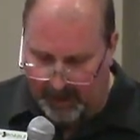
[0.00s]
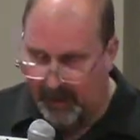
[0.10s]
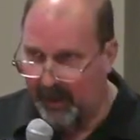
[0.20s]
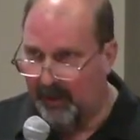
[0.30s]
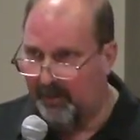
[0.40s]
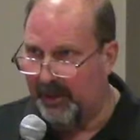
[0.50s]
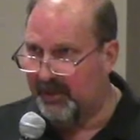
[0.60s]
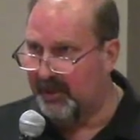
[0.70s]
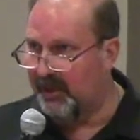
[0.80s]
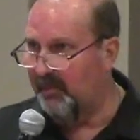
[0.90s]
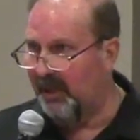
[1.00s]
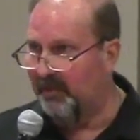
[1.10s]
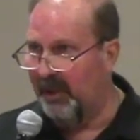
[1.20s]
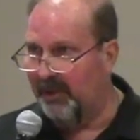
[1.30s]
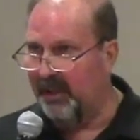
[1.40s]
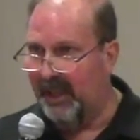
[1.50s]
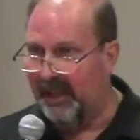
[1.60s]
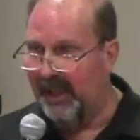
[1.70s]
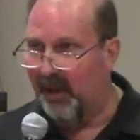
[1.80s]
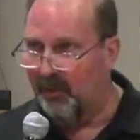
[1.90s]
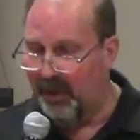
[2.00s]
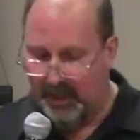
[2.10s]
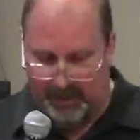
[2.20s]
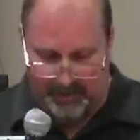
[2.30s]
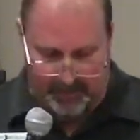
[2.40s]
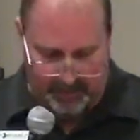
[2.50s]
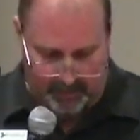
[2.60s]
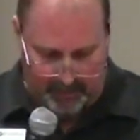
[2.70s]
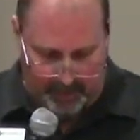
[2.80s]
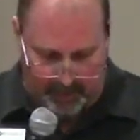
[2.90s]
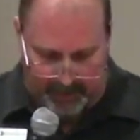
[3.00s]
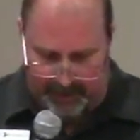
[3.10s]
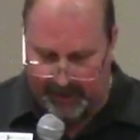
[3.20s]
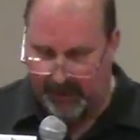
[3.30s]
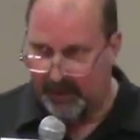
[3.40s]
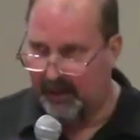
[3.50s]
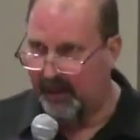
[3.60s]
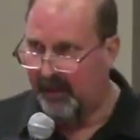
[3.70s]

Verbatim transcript: In the business that my brother and I now run, where we uh,